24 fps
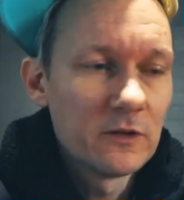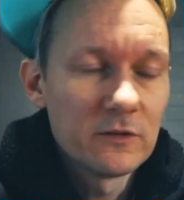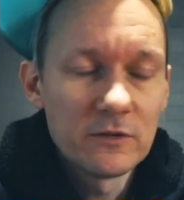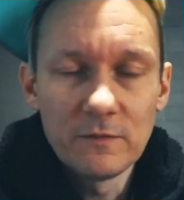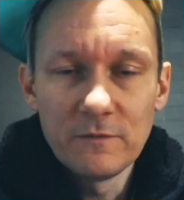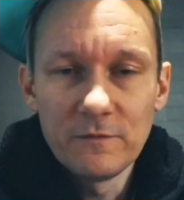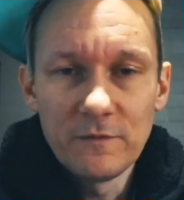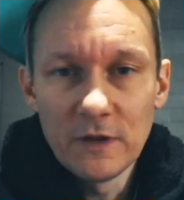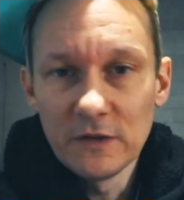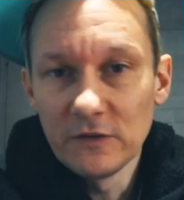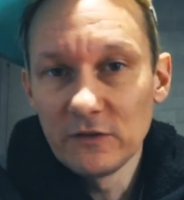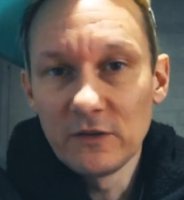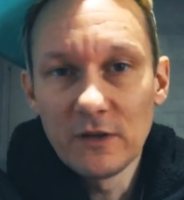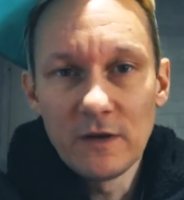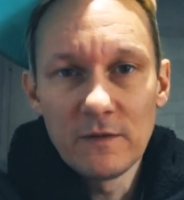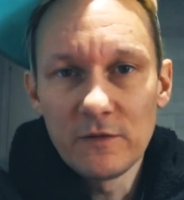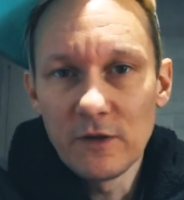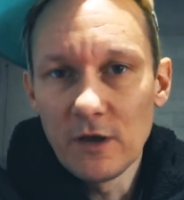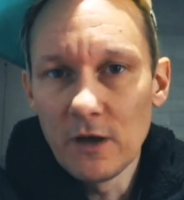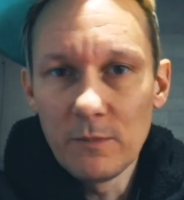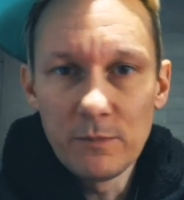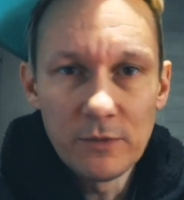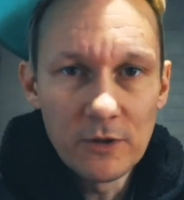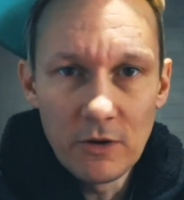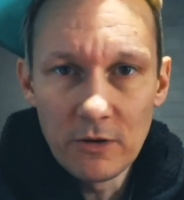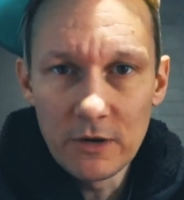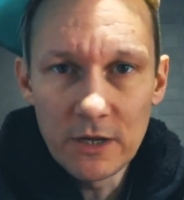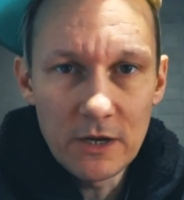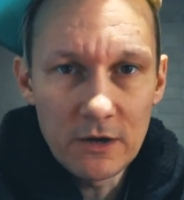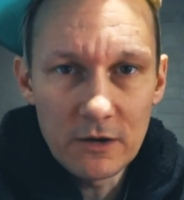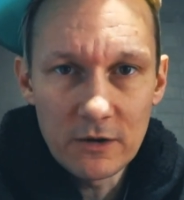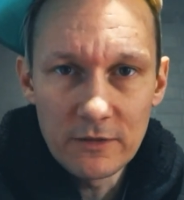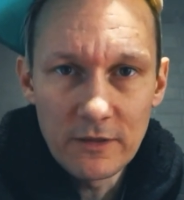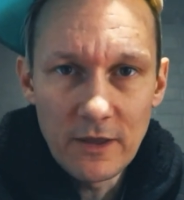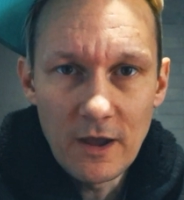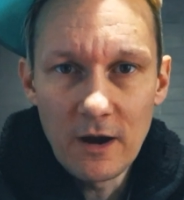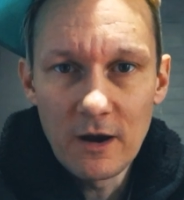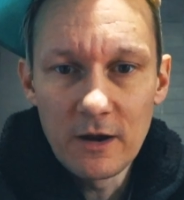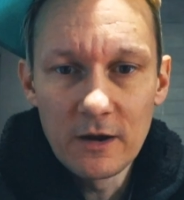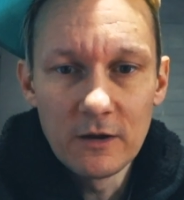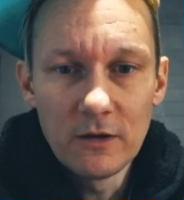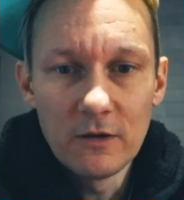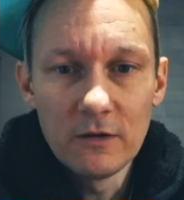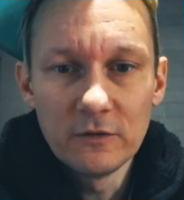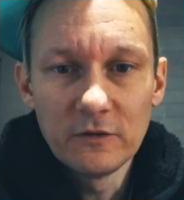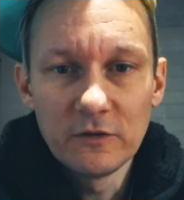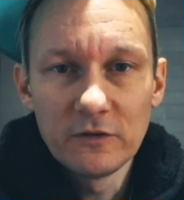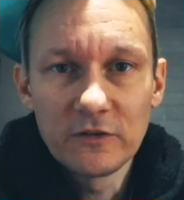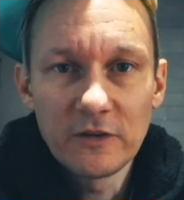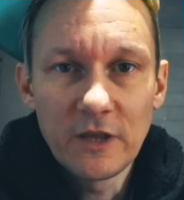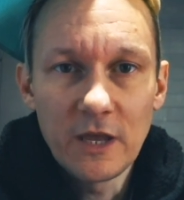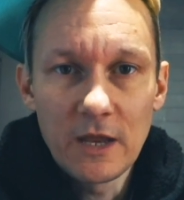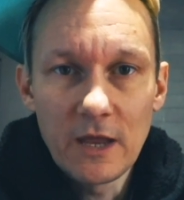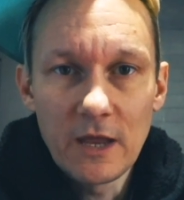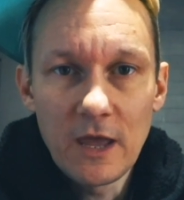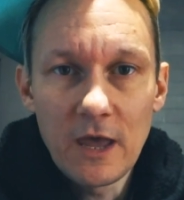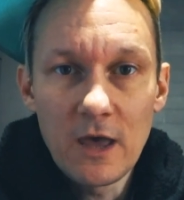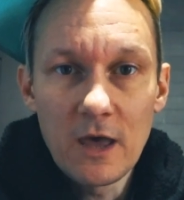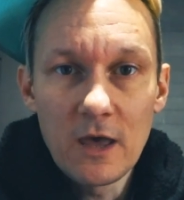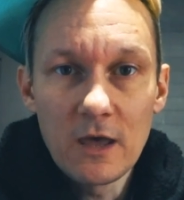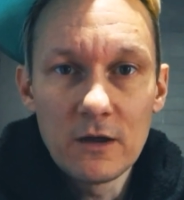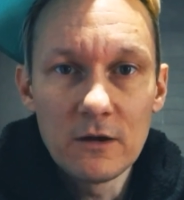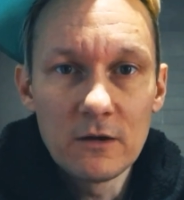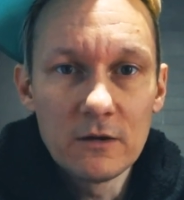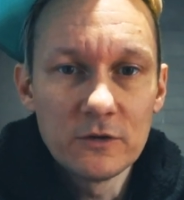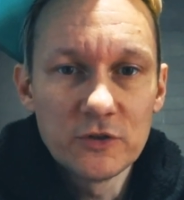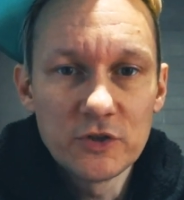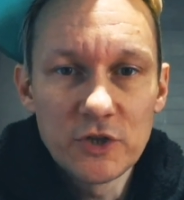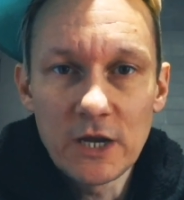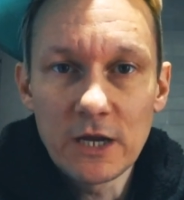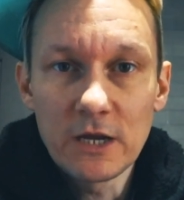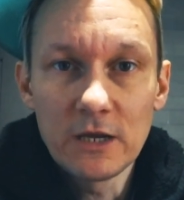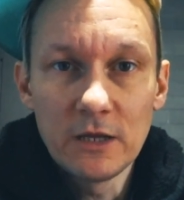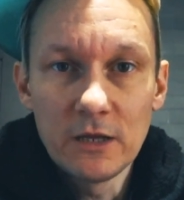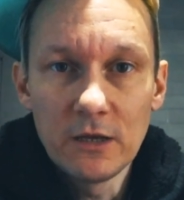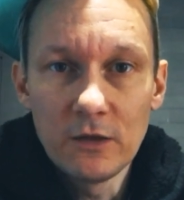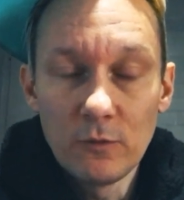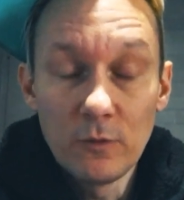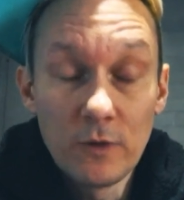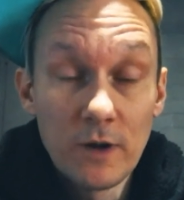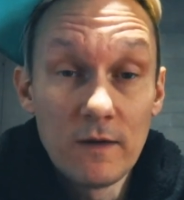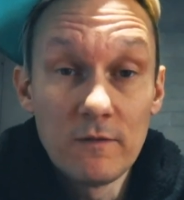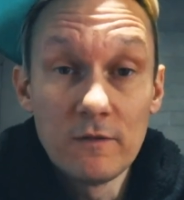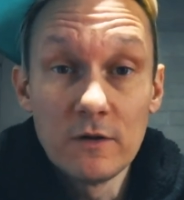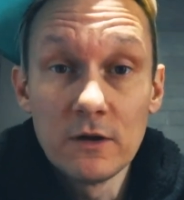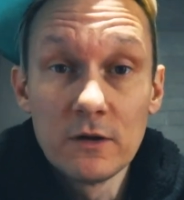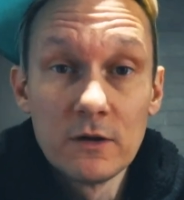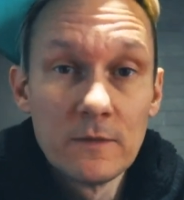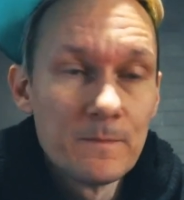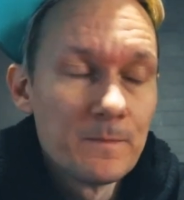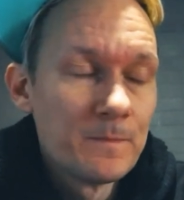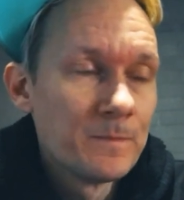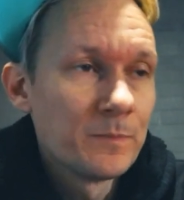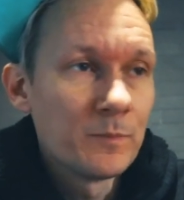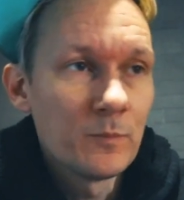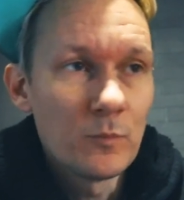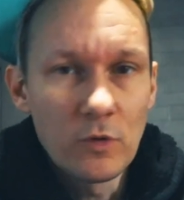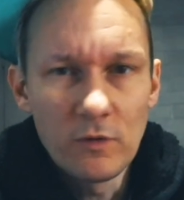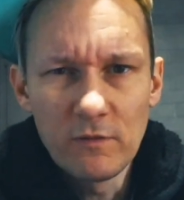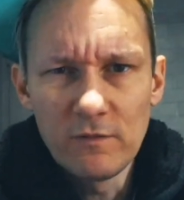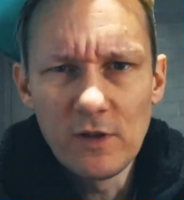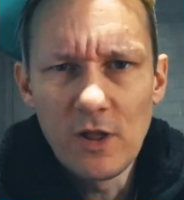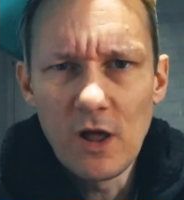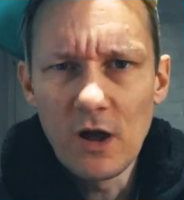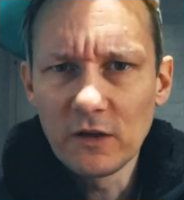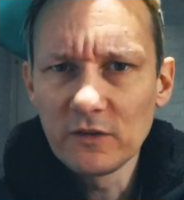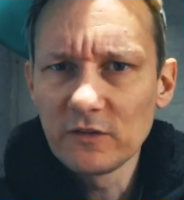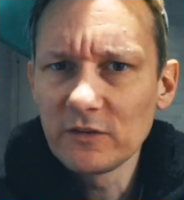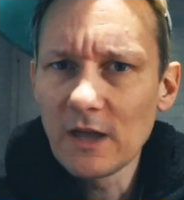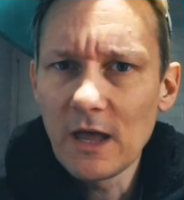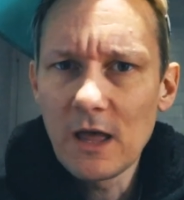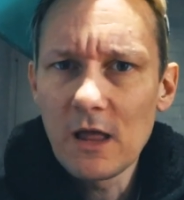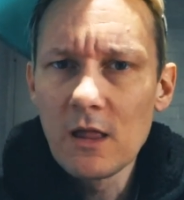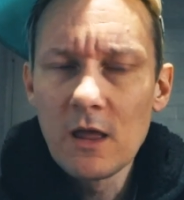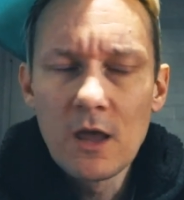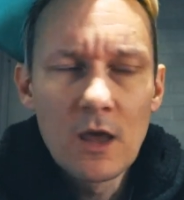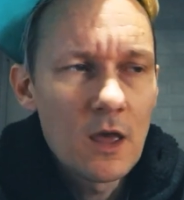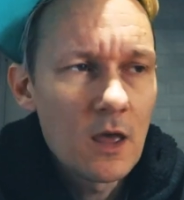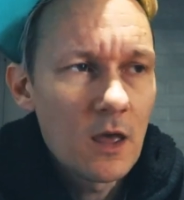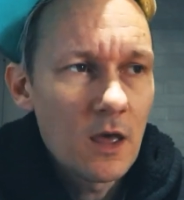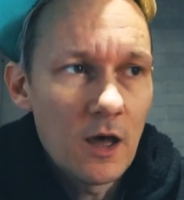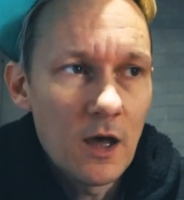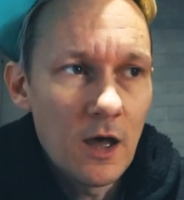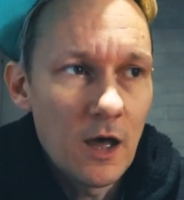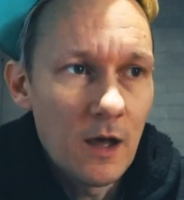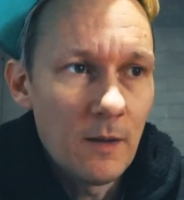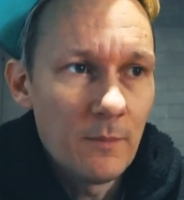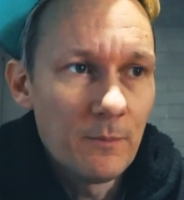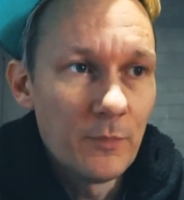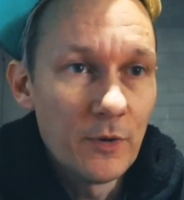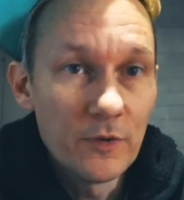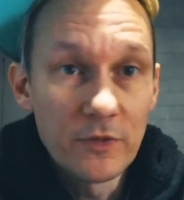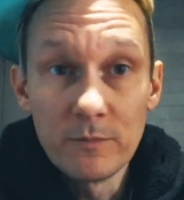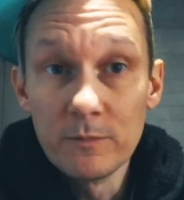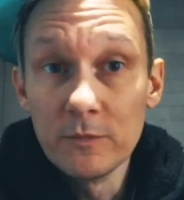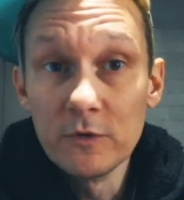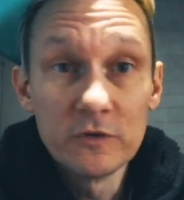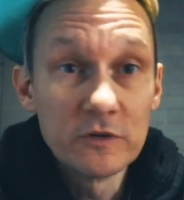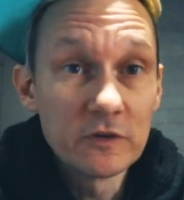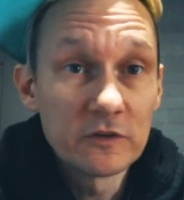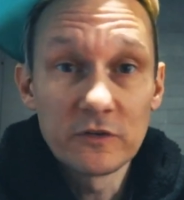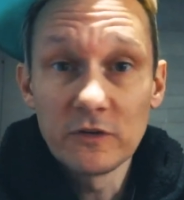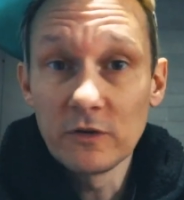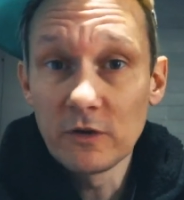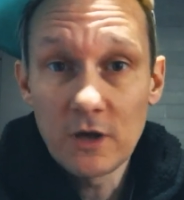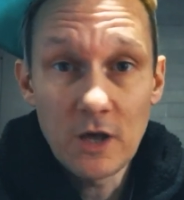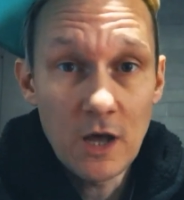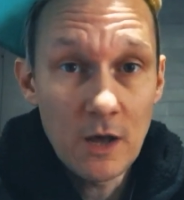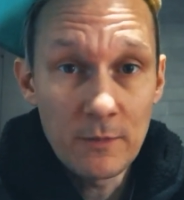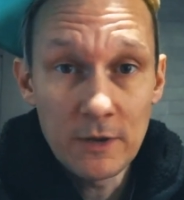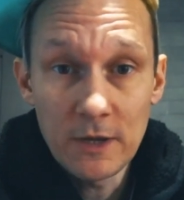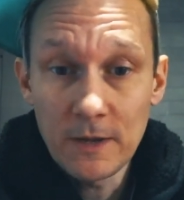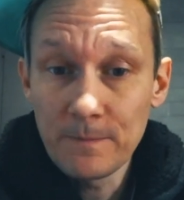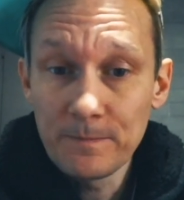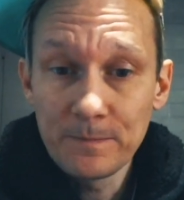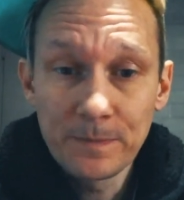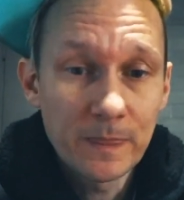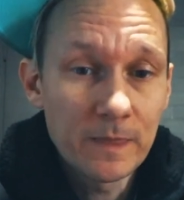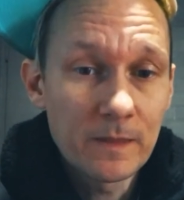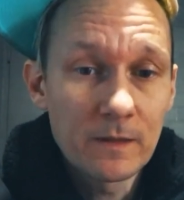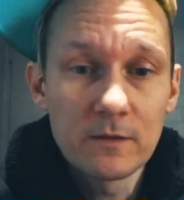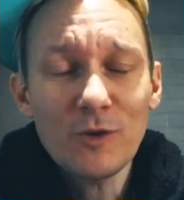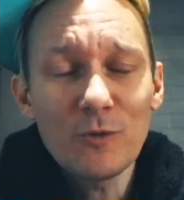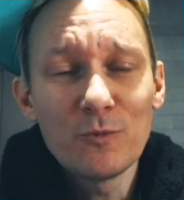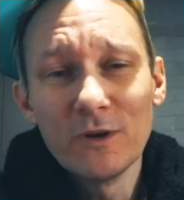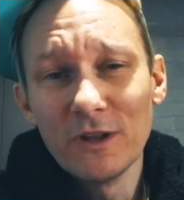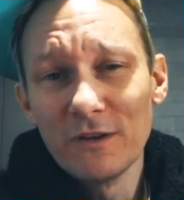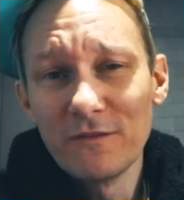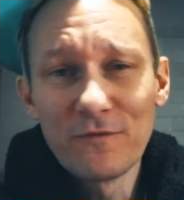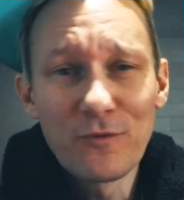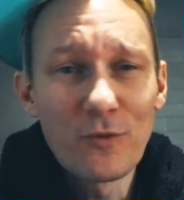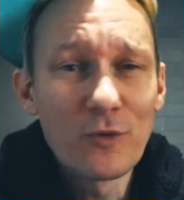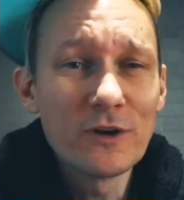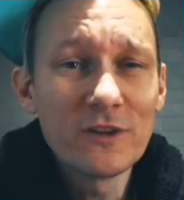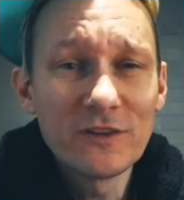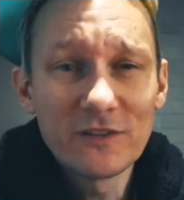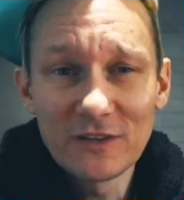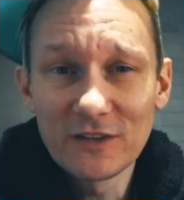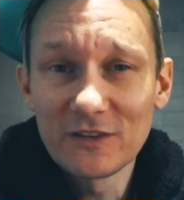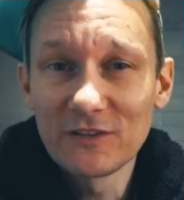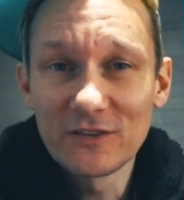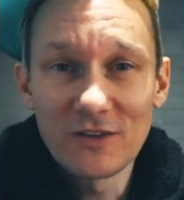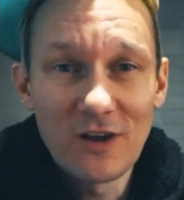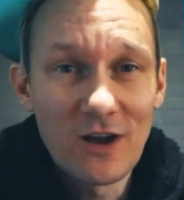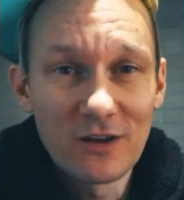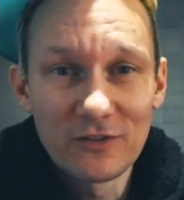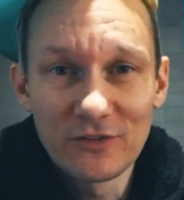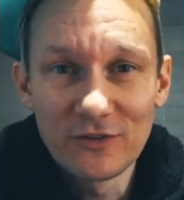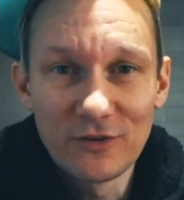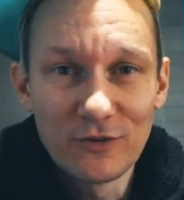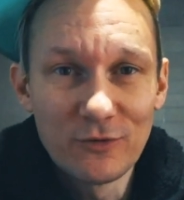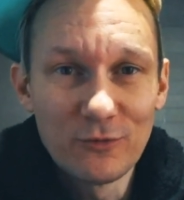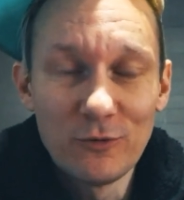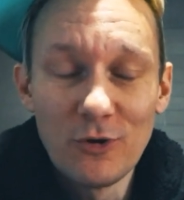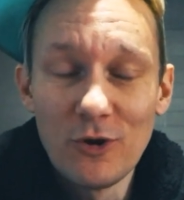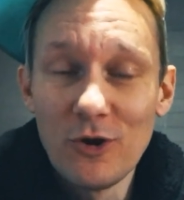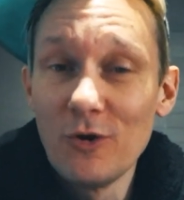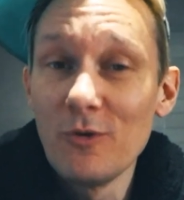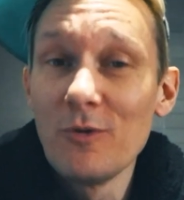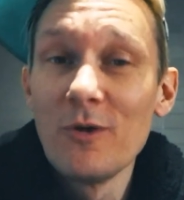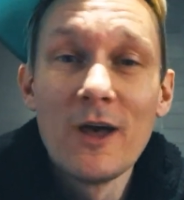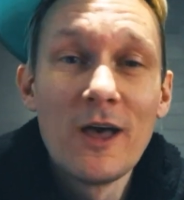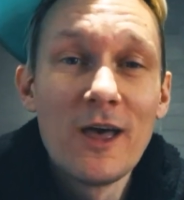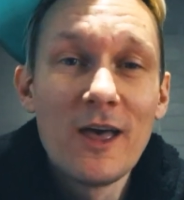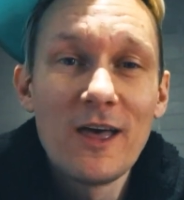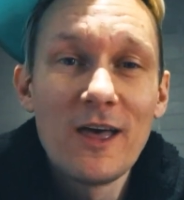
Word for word: some fun stuff to upload here and there, you know, just saying hey or checking in or whatever, more vlog style. Um, but the music's still coming. We did 46 songs in a row.